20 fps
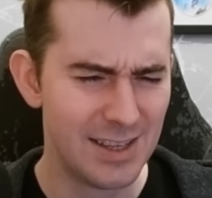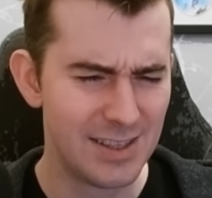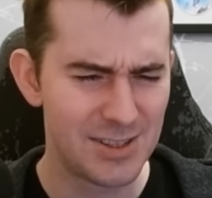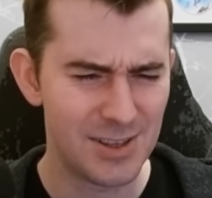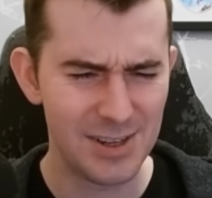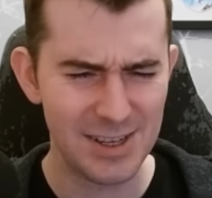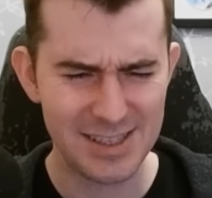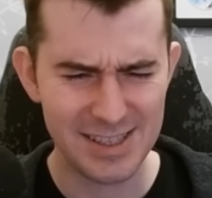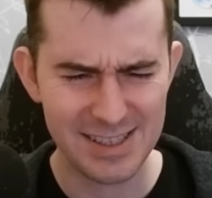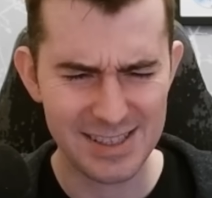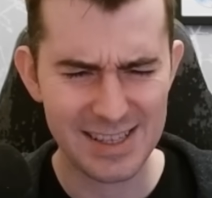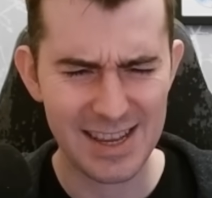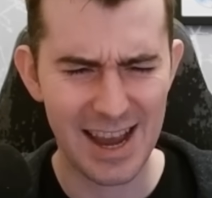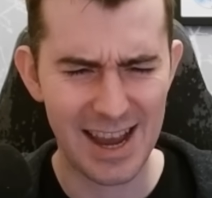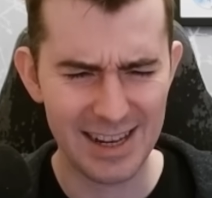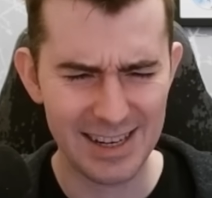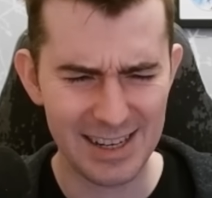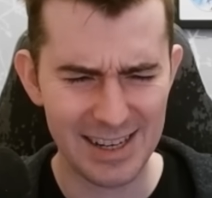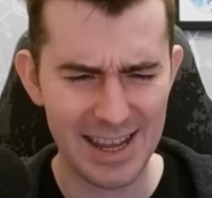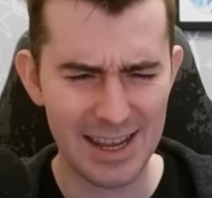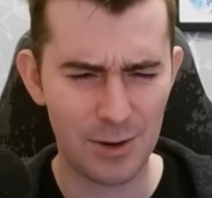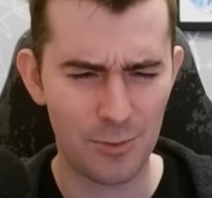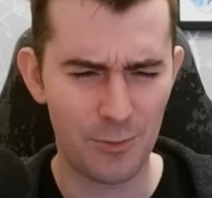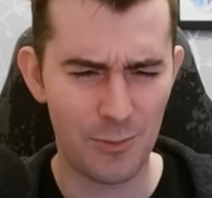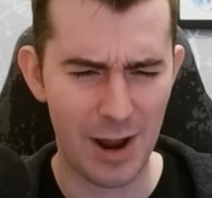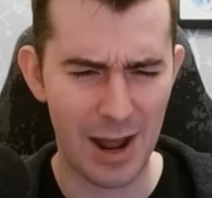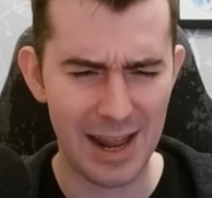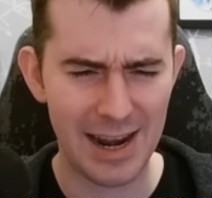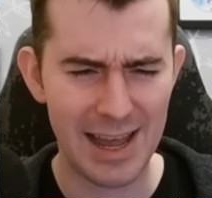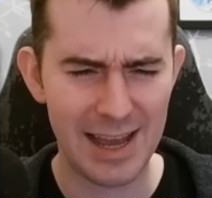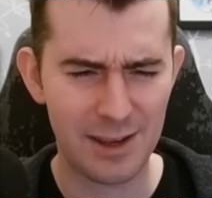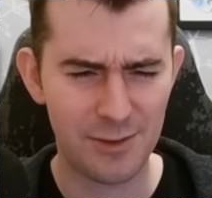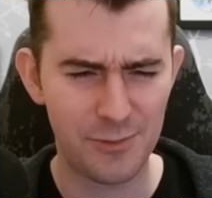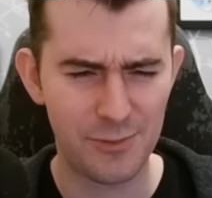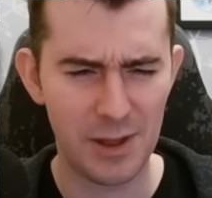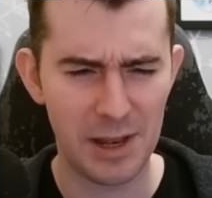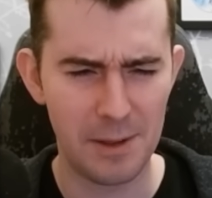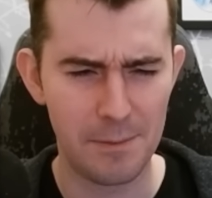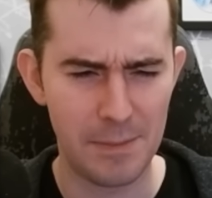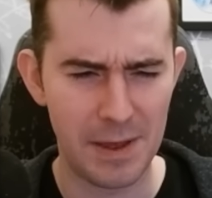So this is kind of like Rylak
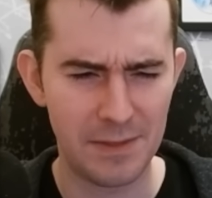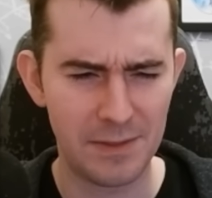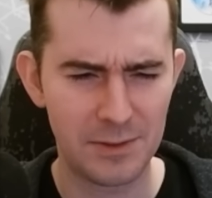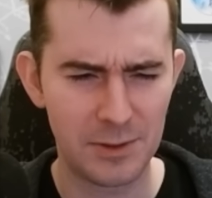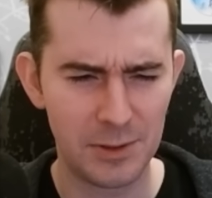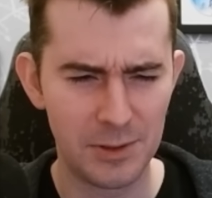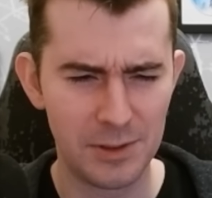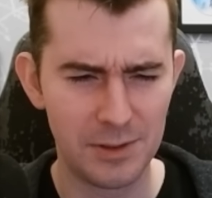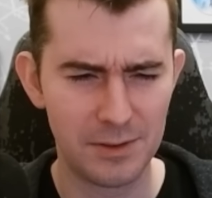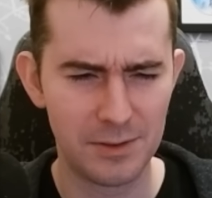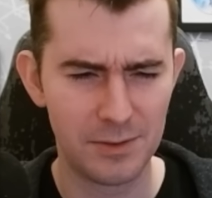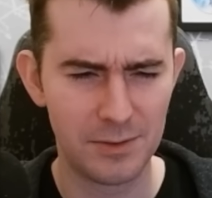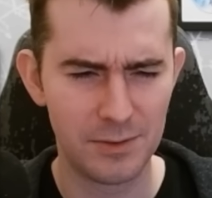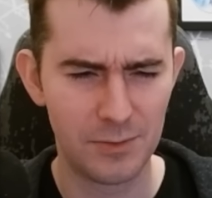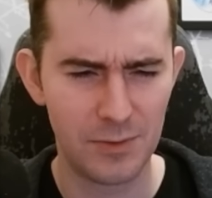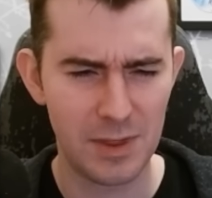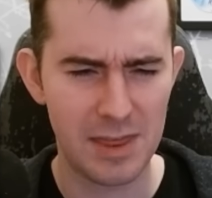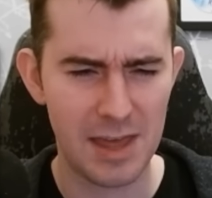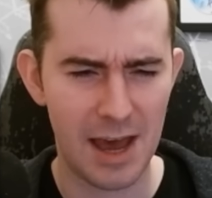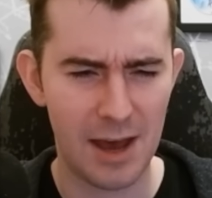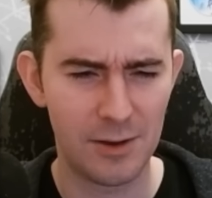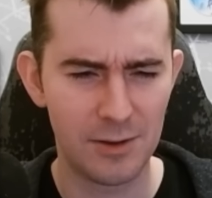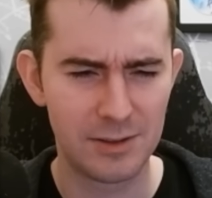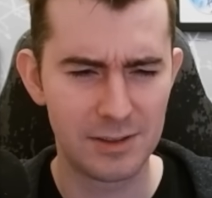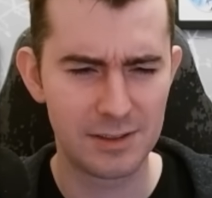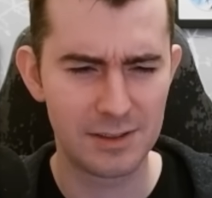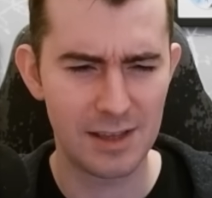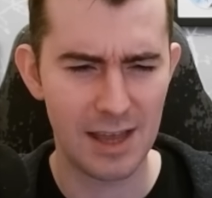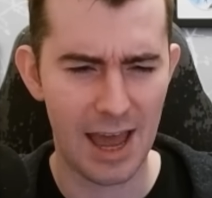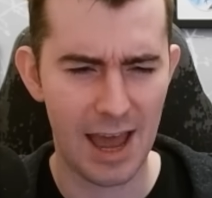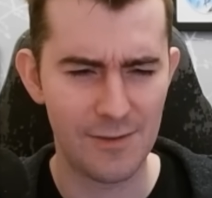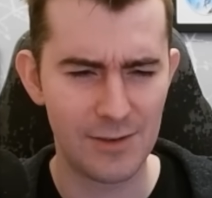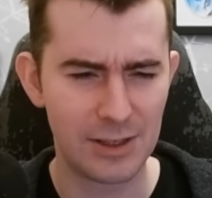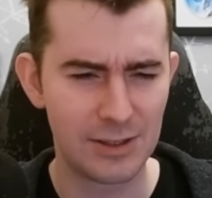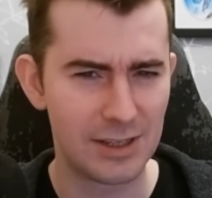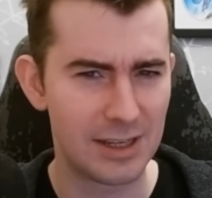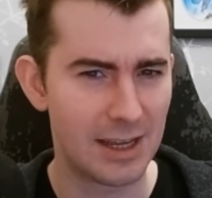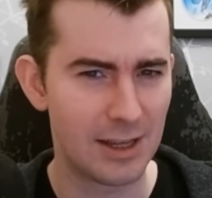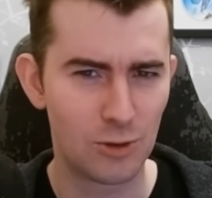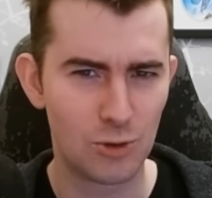Felemental without having
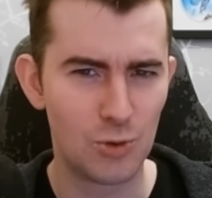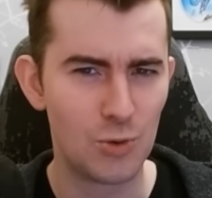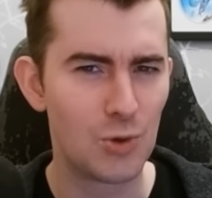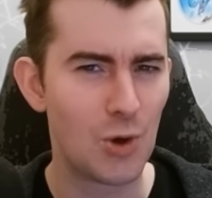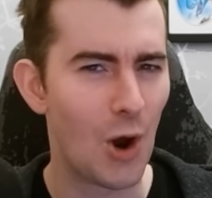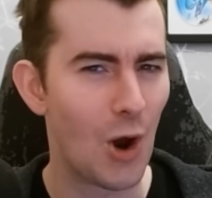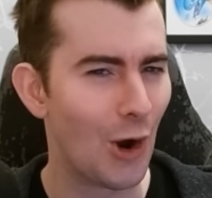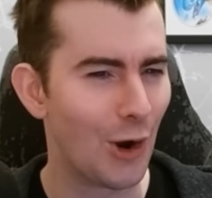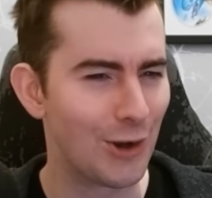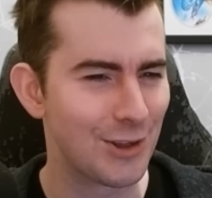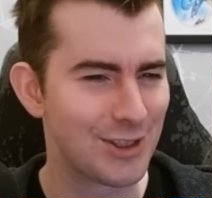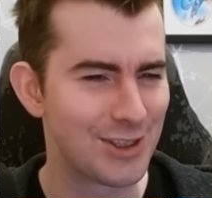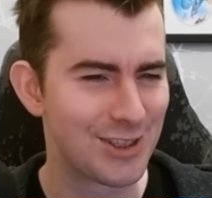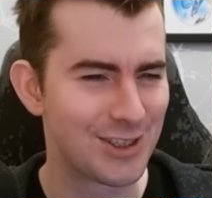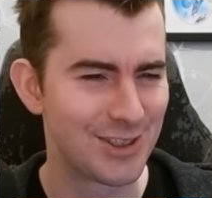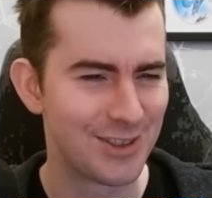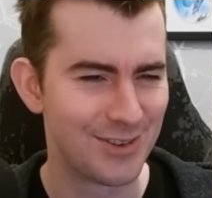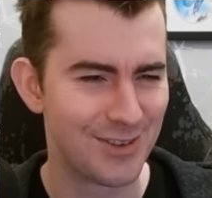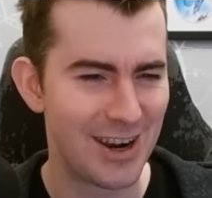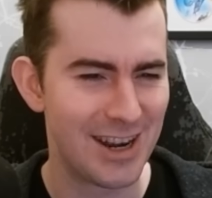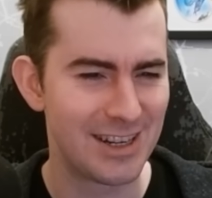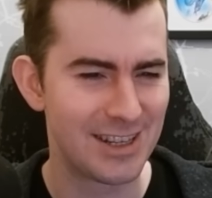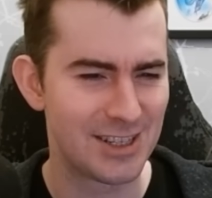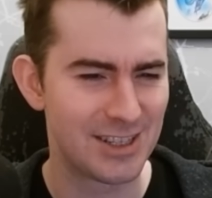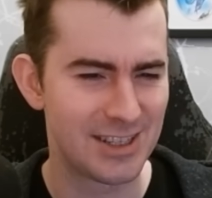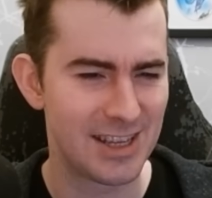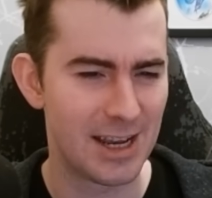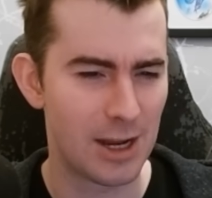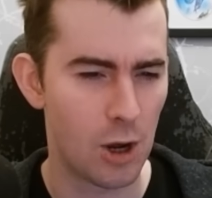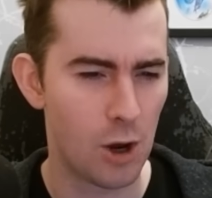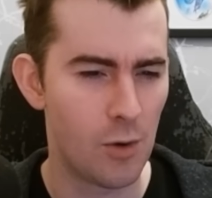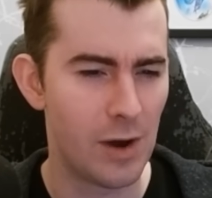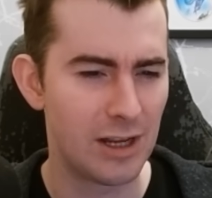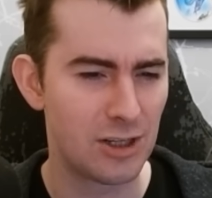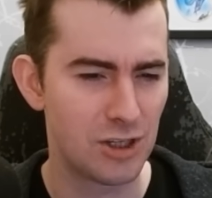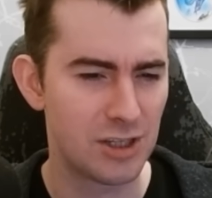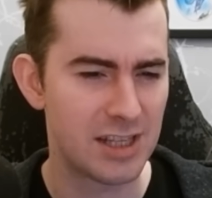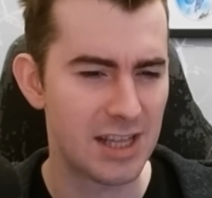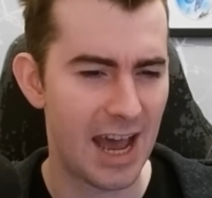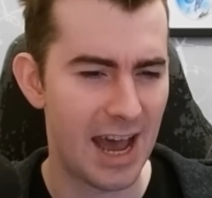to get 2 cards, right? It's just like, oh, I
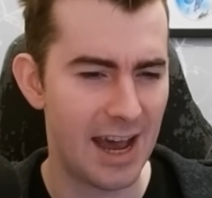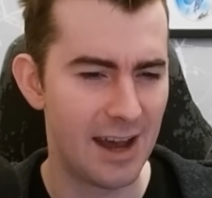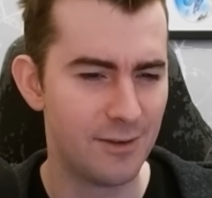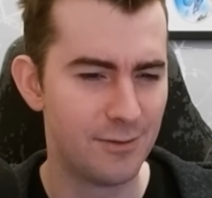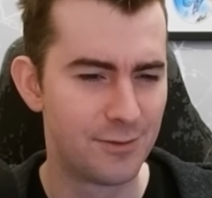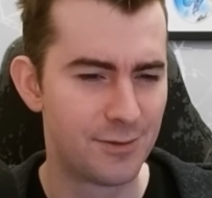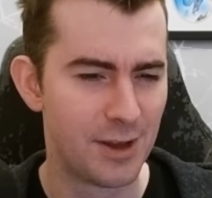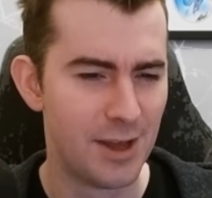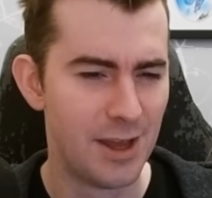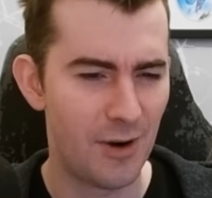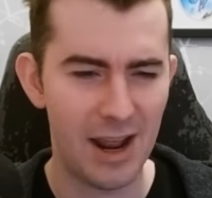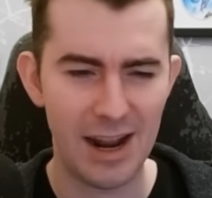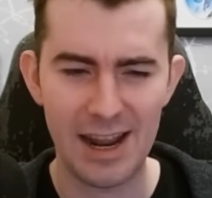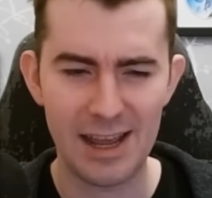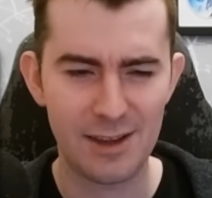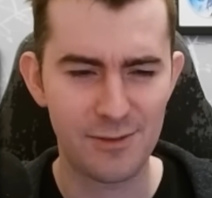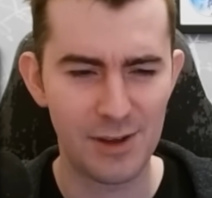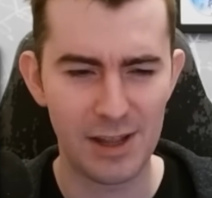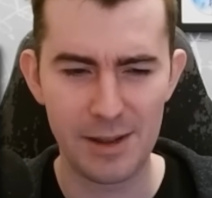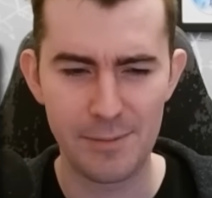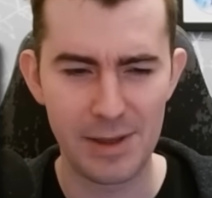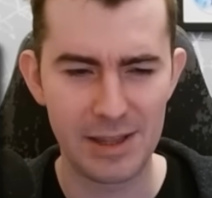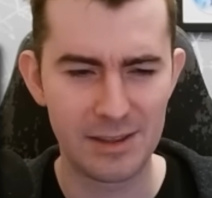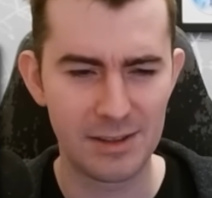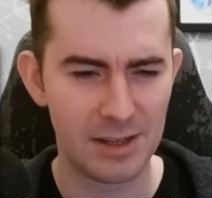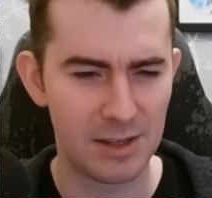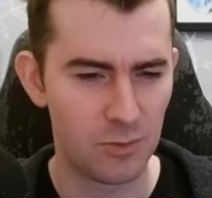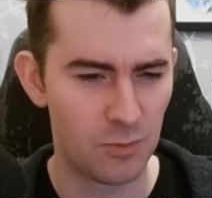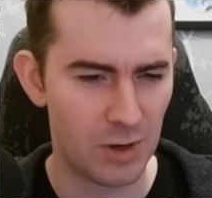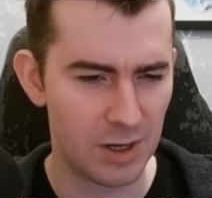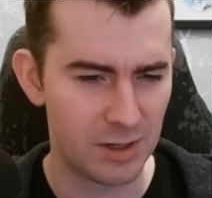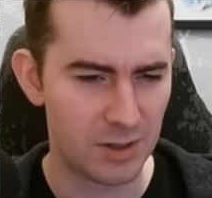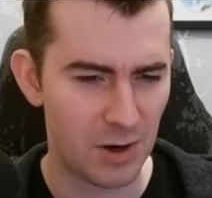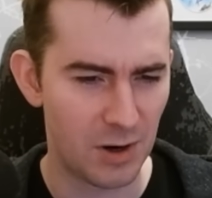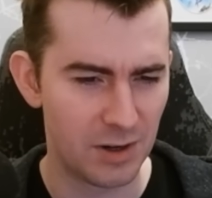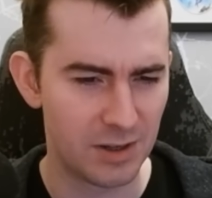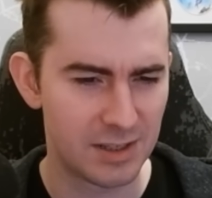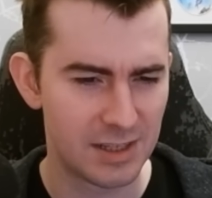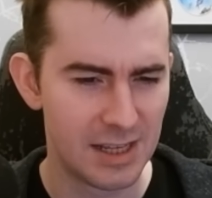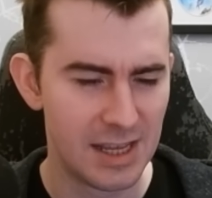just have Rylak Felemental in 1
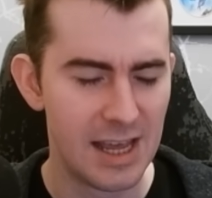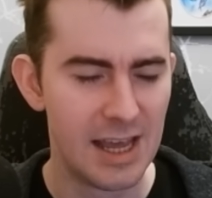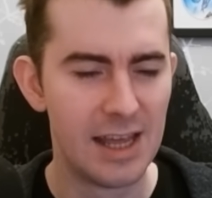card.